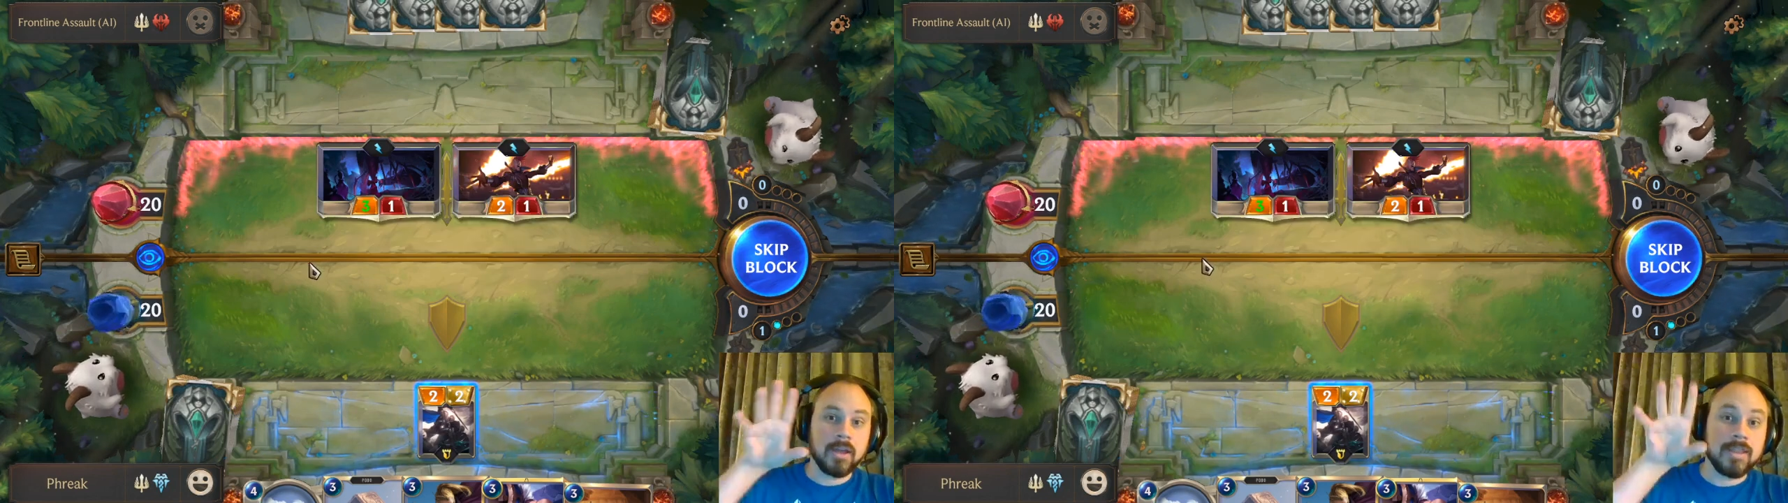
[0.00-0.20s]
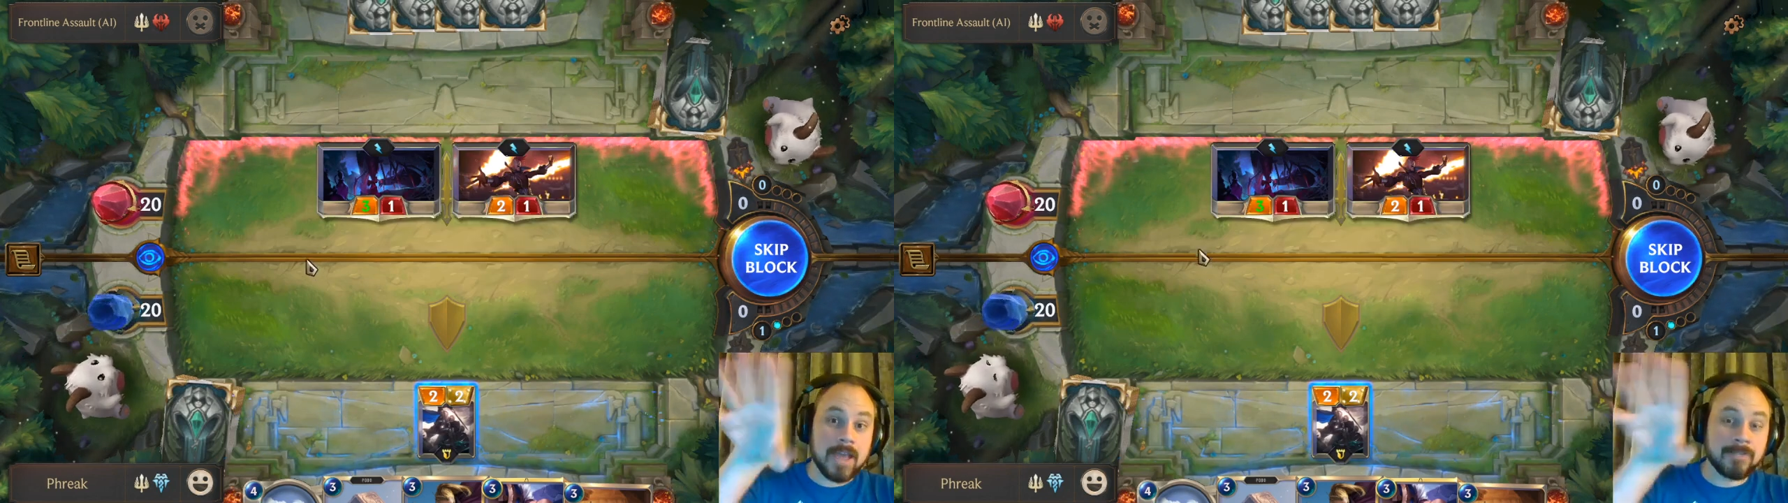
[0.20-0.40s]

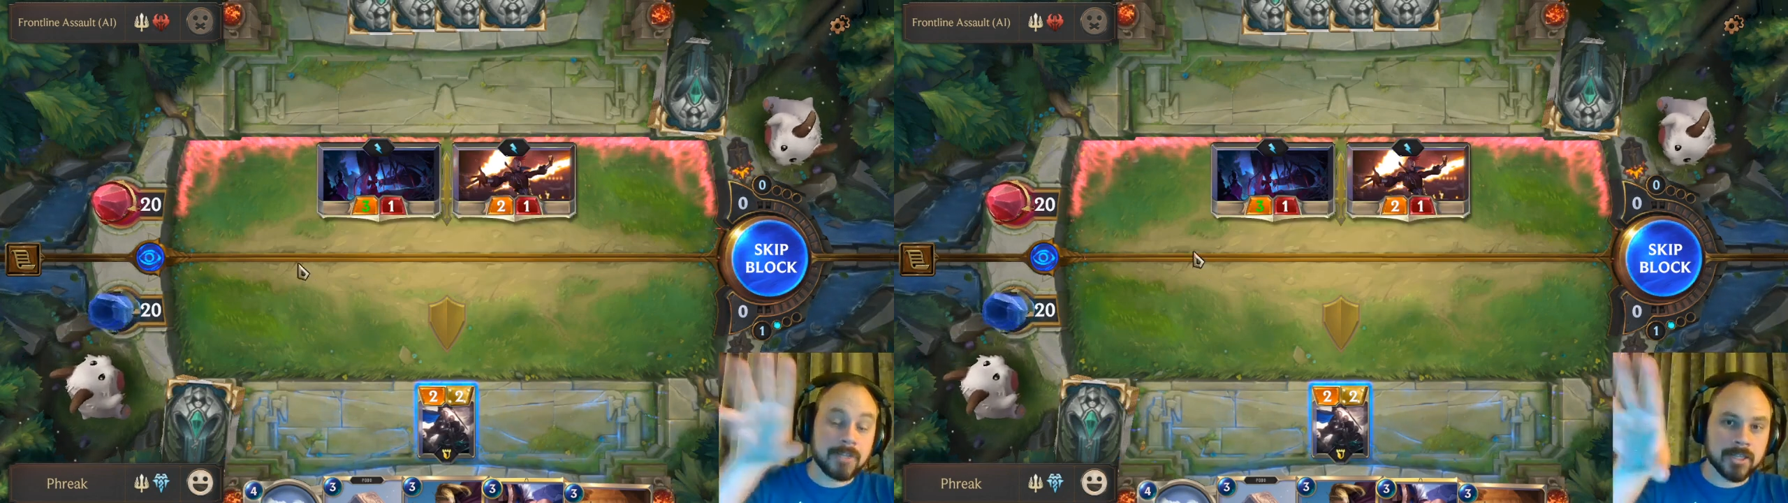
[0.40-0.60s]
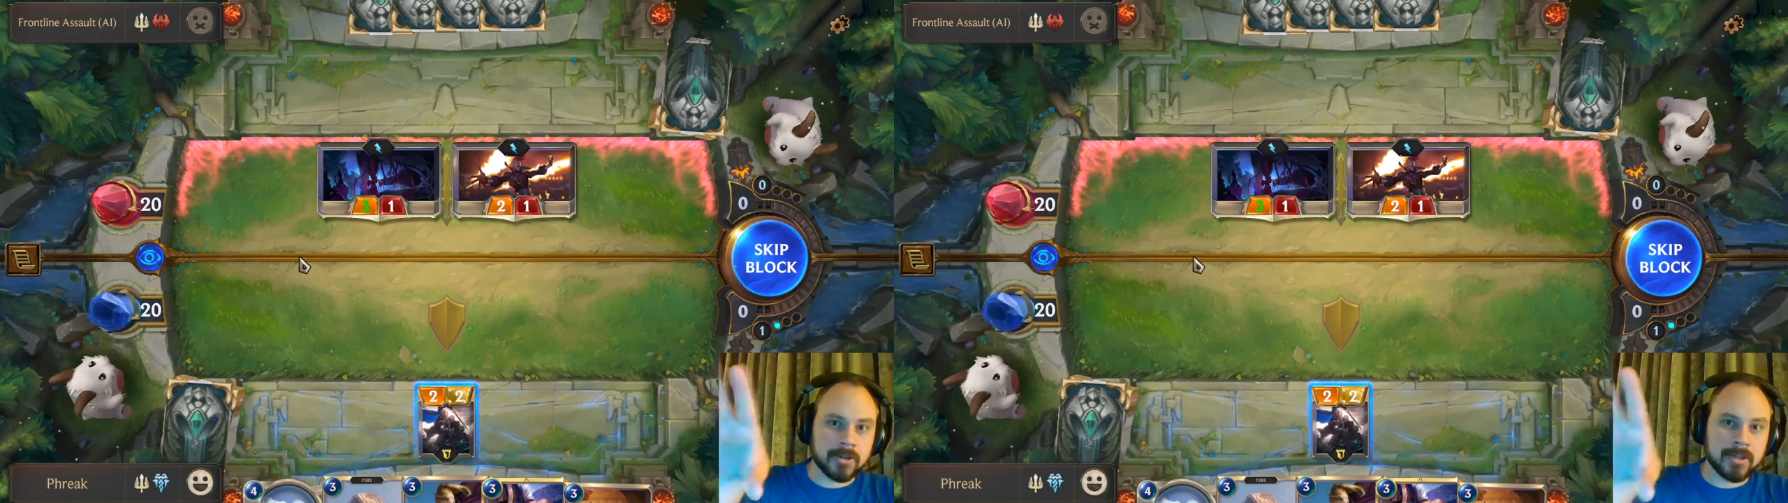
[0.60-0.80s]
They've
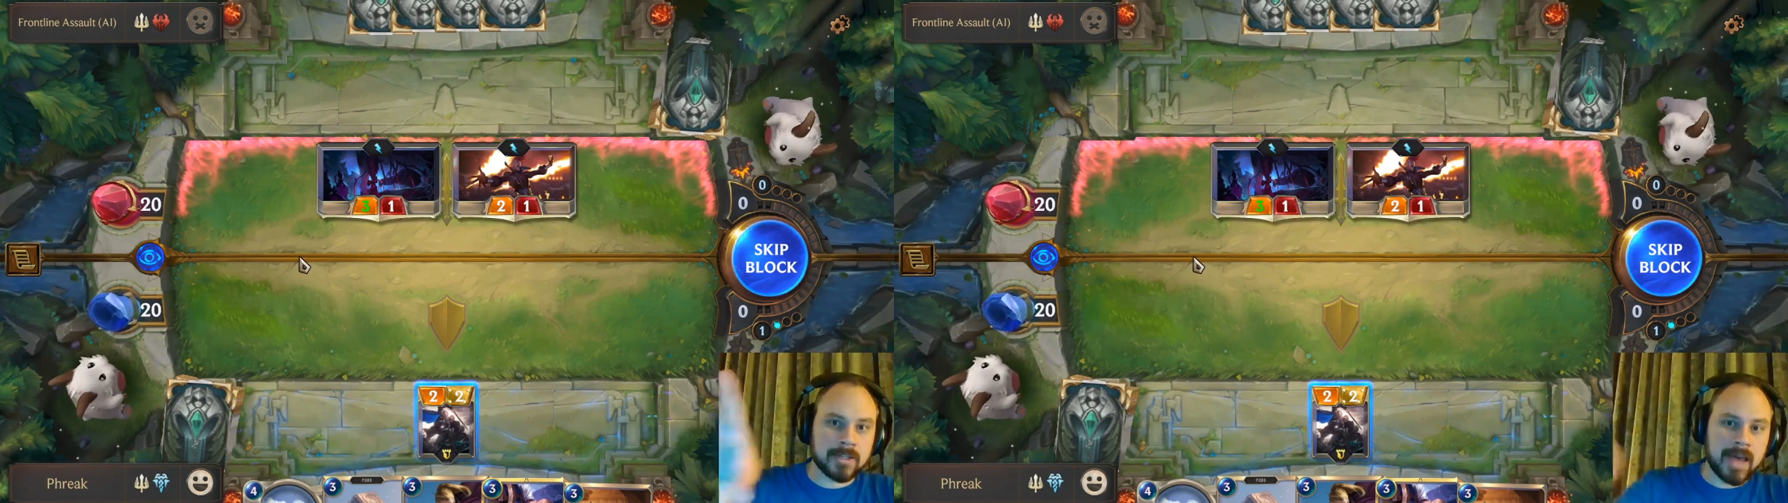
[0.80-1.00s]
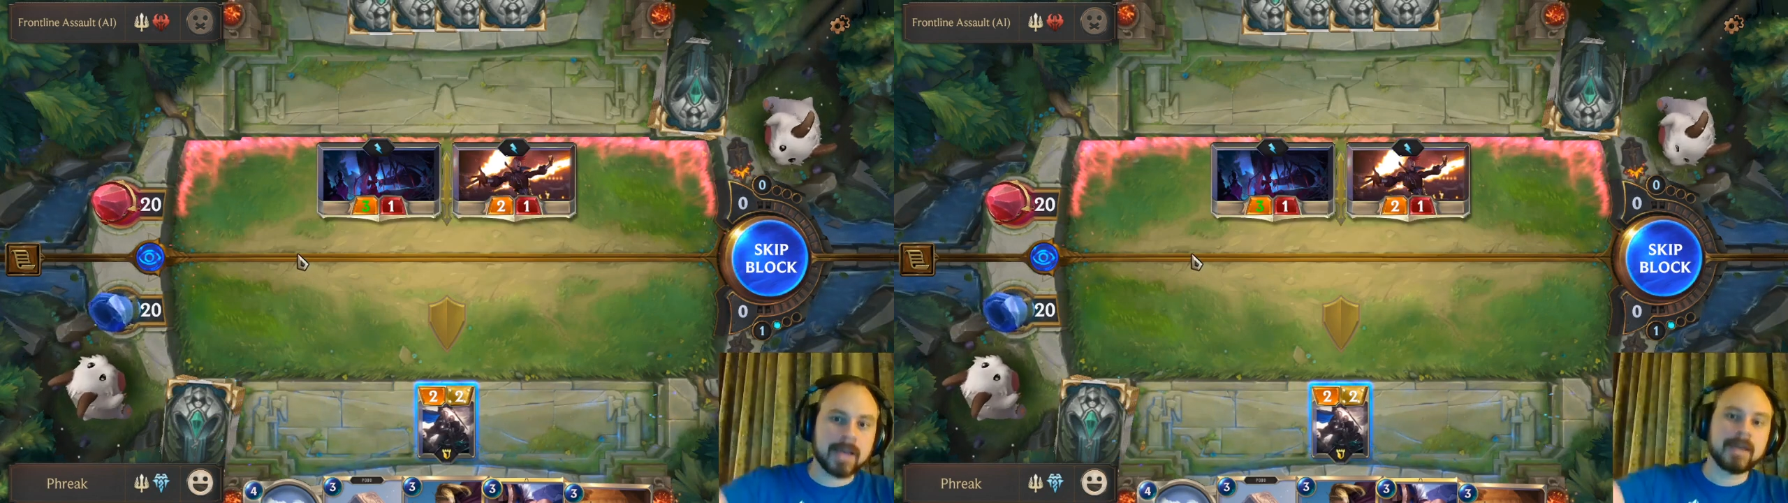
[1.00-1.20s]
declared an
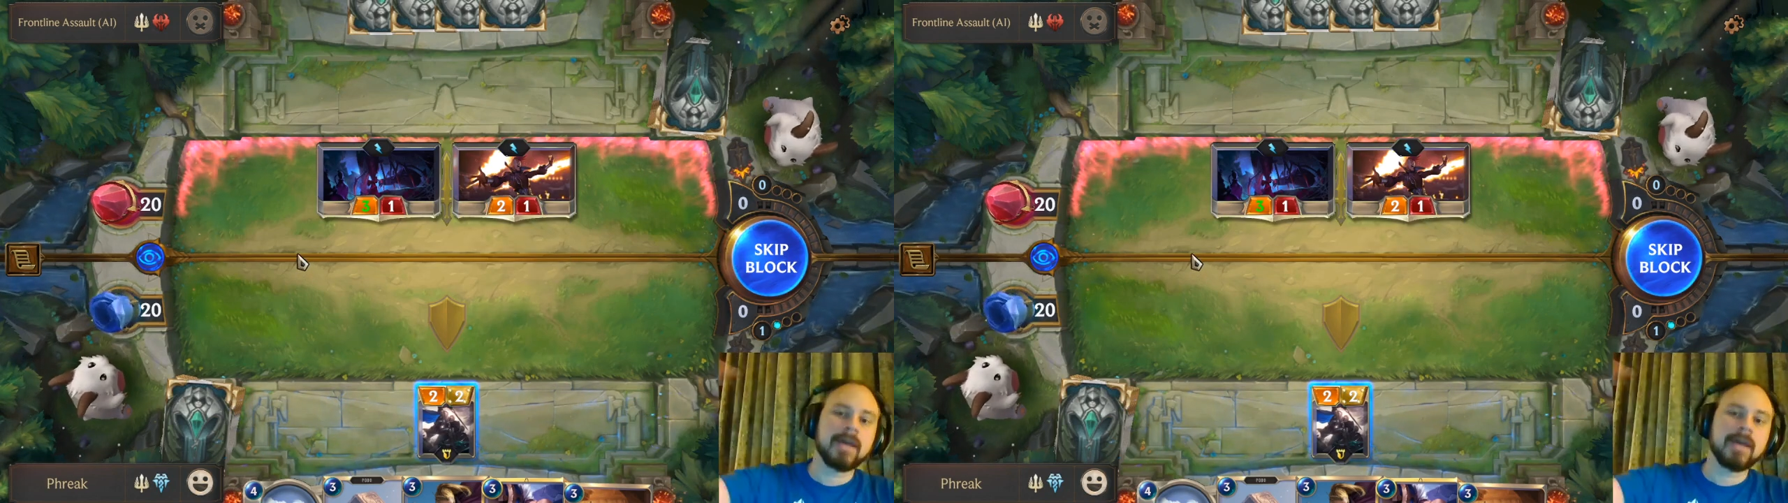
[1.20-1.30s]
attack,